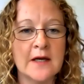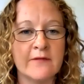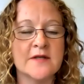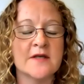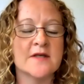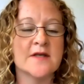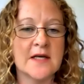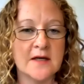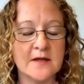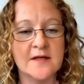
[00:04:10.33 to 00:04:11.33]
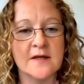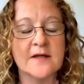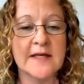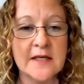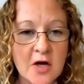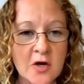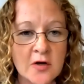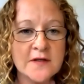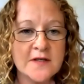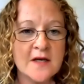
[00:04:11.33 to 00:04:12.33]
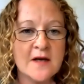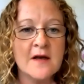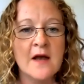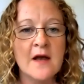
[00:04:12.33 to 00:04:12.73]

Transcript: give us a succinct answer.